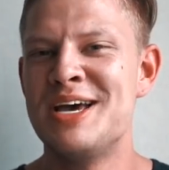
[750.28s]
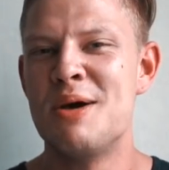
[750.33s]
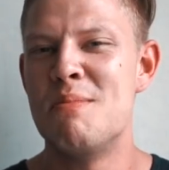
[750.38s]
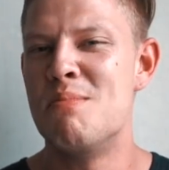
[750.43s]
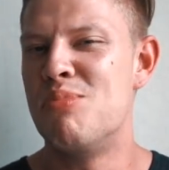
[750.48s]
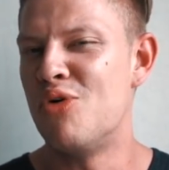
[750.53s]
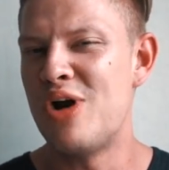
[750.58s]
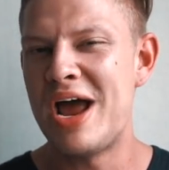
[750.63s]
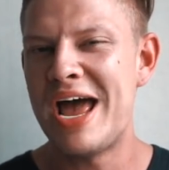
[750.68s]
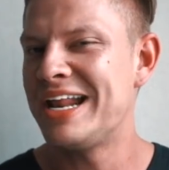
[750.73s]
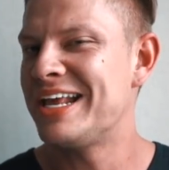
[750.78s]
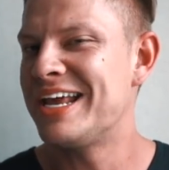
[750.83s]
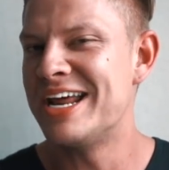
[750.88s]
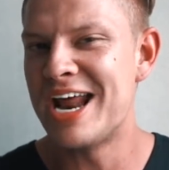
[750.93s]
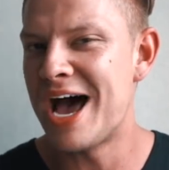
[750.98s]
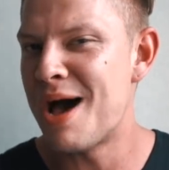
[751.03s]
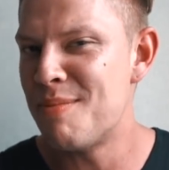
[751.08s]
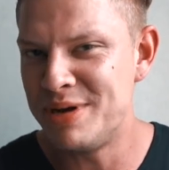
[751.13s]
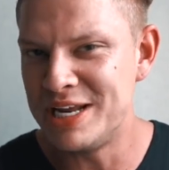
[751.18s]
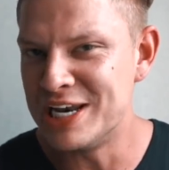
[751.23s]
bread
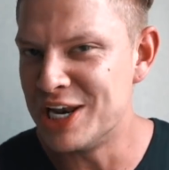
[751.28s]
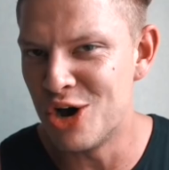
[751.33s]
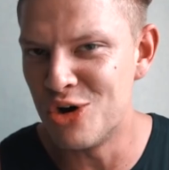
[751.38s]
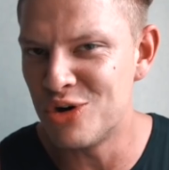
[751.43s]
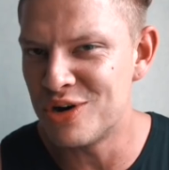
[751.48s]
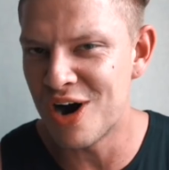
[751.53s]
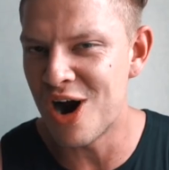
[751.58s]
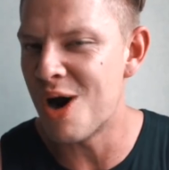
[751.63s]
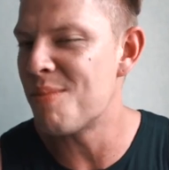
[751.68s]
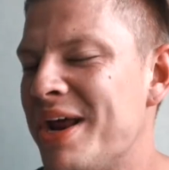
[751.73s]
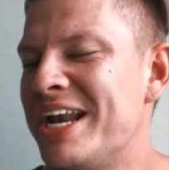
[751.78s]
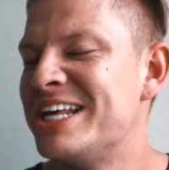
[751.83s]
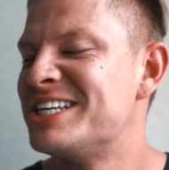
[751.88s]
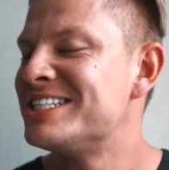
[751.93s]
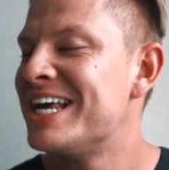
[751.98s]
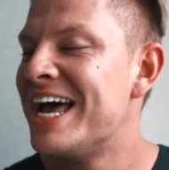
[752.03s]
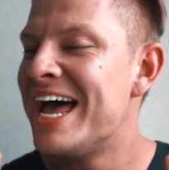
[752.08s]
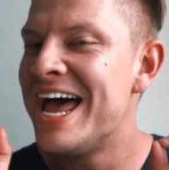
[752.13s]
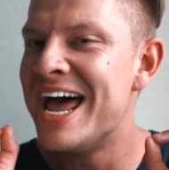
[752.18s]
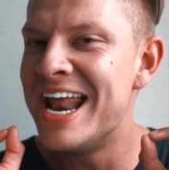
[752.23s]
cannot be low carb. It
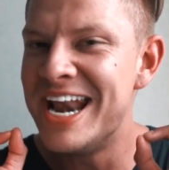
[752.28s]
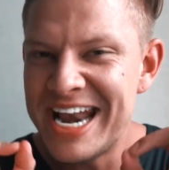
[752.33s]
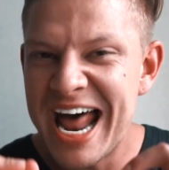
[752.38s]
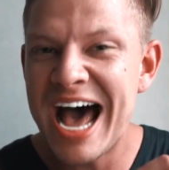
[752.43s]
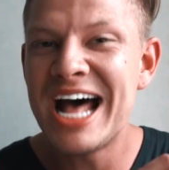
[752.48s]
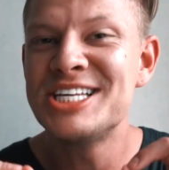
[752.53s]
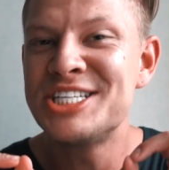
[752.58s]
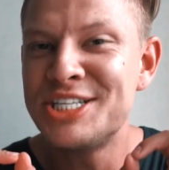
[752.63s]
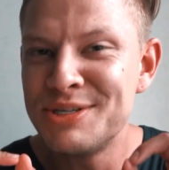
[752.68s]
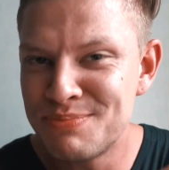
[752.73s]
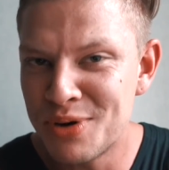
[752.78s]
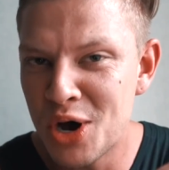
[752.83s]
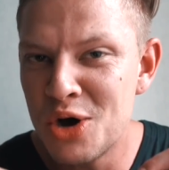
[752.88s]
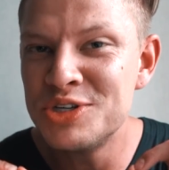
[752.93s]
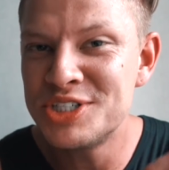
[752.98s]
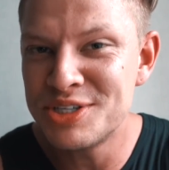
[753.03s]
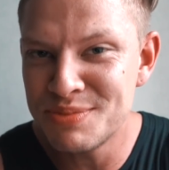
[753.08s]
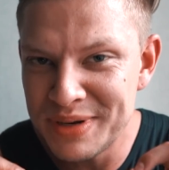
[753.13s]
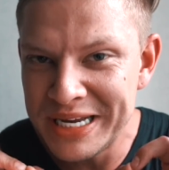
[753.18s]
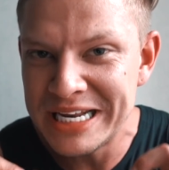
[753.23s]
is not
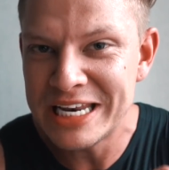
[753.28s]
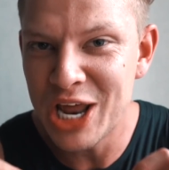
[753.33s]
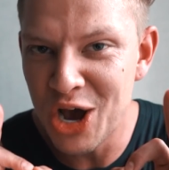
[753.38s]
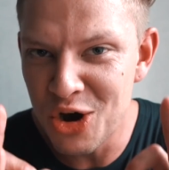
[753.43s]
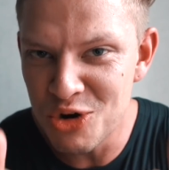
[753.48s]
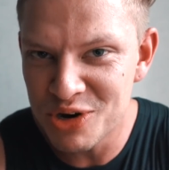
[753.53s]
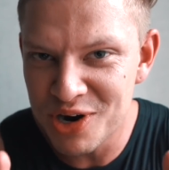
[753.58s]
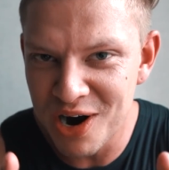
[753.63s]
supposed to be low